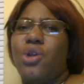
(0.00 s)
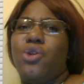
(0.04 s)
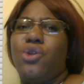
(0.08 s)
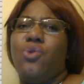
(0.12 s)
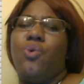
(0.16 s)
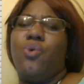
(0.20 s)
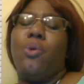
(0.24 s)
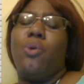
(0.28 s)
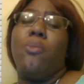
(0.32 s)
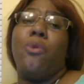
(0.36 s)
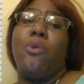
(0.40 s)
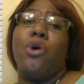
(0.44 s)

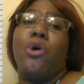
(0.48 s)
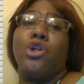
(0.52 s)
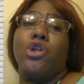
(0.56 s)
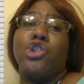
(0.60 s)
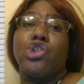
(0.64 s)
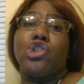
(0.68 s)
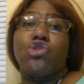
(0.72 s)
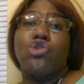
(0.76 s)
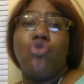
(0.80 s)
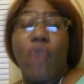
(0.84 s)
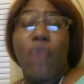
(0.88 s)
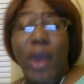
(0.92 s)
doing more
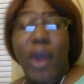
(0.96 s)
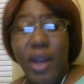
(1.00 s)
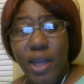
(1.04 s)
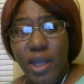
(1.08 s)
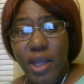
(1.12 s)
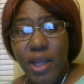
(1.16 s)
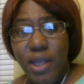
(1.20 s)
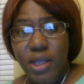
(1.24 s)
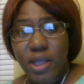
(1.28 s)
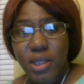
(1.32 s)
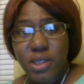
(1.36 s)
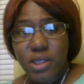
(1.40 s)

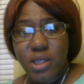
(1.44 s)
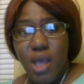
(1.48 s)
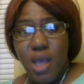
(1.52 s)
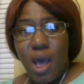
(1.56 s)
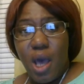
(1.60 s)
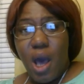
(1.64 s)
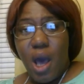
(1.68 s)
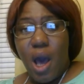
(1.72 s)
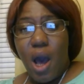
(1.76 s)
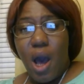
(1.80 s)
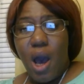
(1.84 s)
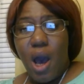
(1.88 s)
trainings,
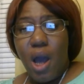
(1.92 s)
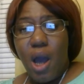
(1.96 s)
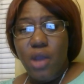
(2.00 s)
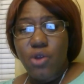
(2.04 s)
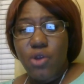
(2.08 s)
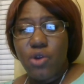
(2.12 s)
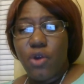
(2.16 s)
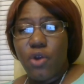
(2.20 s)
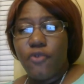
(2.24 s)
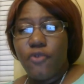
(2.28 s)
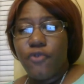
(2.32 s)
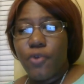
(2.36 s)
uh,
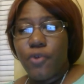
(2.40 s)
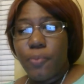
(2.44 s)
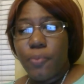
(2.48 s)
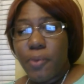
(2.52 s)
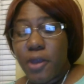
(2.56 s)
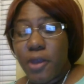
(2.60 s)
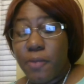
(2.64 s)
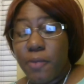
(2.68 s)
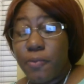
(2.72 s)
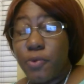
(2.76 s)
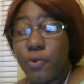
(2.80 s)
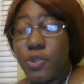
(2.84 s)
you know, for
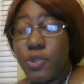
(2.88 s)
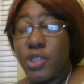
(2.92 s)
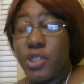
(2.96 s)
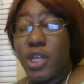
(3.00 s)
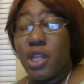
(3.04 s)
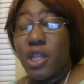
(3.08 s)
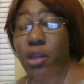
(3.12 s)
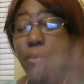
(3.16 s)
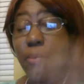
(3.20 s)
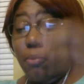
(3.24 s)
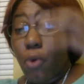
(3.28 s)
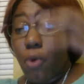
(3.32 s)
people
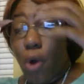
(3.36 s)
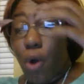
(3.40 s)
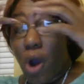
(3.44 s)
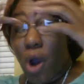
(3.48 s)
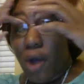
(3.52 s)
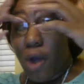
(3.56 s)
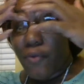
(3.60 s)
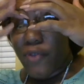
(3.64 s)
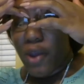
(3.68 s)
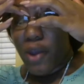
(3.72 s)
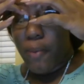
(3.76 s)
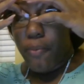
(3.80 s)
selling
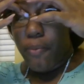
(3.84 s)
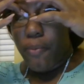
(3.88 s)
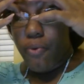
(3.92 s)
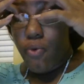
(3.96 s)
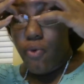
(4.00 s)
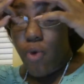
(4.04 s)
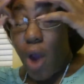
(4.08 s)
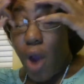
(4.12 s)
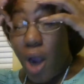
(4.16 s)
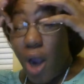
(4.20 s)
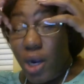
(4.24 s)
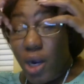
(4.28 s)
more of your
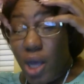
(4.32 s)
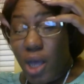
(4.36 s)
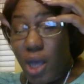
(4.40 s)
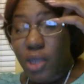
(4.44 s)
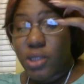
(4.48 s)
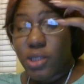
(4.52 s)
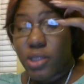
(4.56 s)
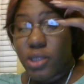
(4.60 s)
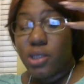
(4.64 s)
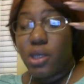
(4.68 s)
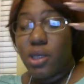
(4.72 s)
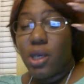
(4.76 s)

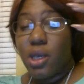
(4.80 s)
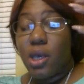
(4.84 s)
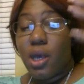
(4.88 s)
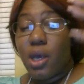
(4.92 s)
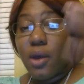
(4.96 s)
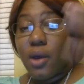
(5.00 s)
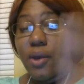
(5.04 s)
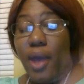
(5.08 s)
products.